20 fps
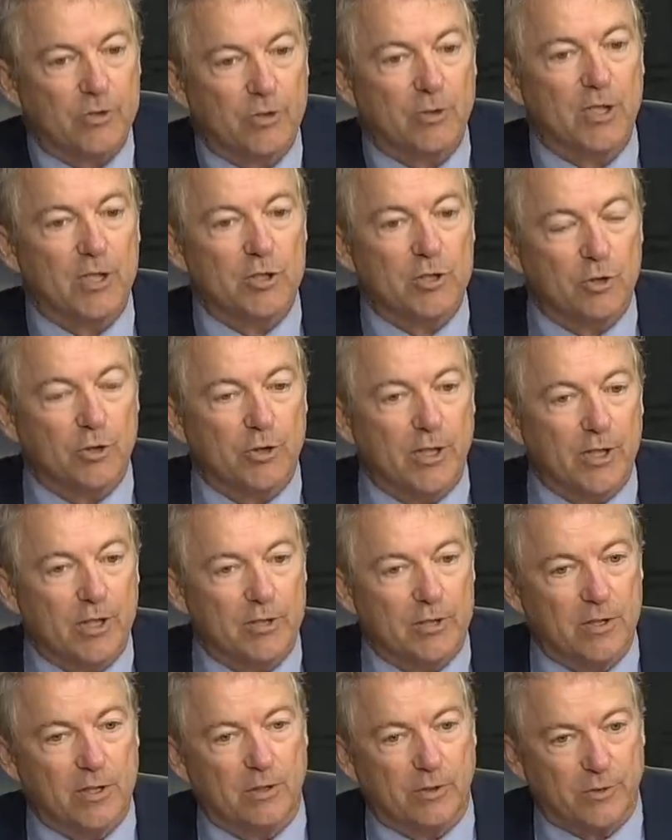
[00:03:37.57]
So let's look at
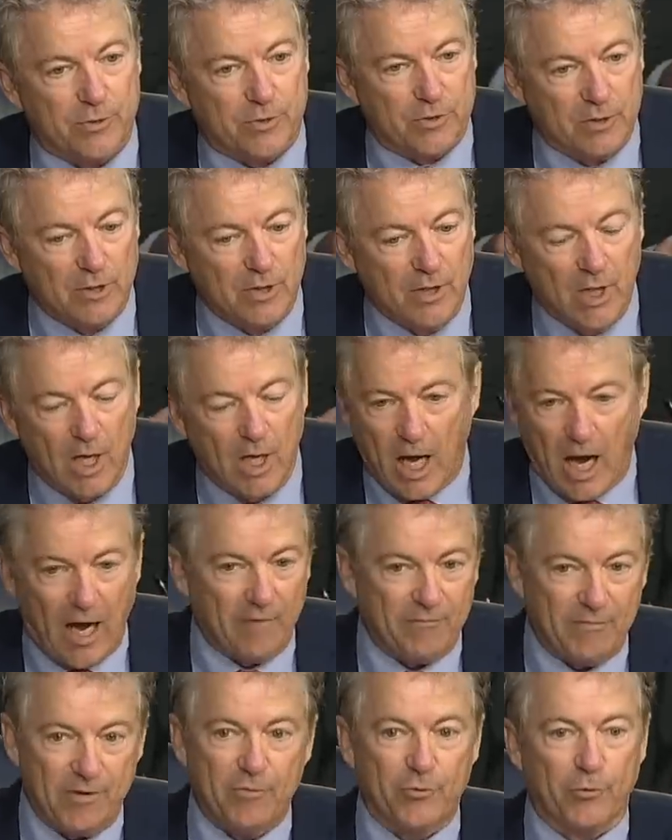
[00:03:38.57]
adults.
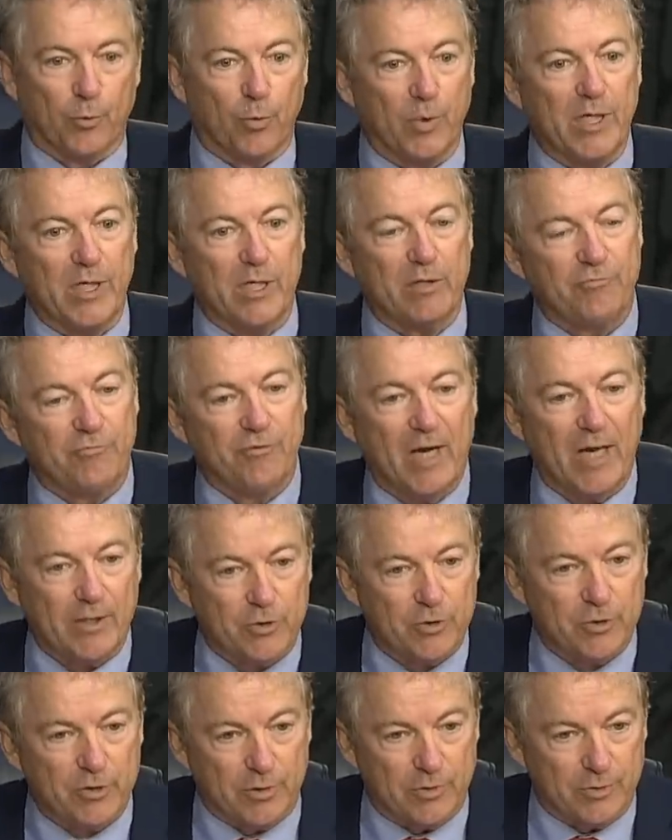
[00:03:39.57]
I've had three
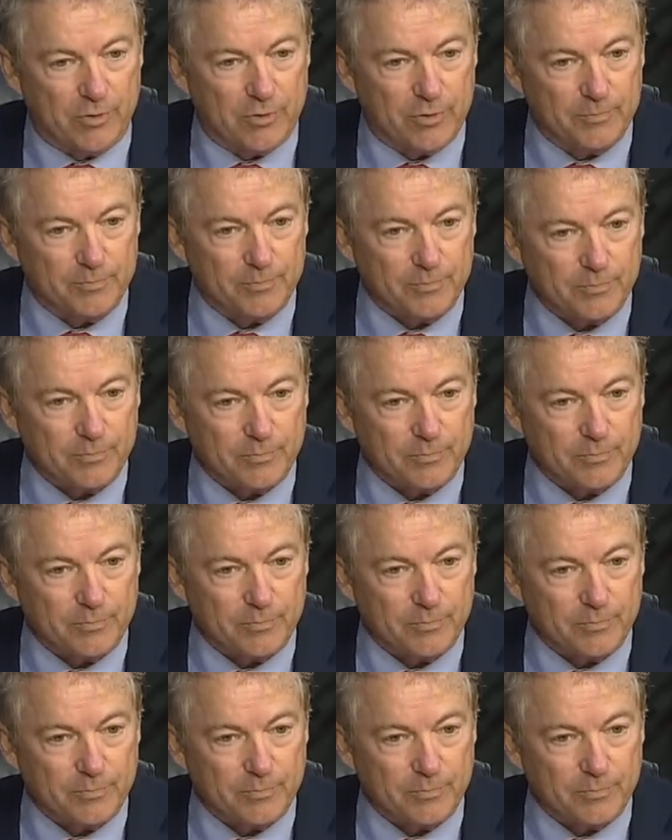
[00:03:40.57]
infections.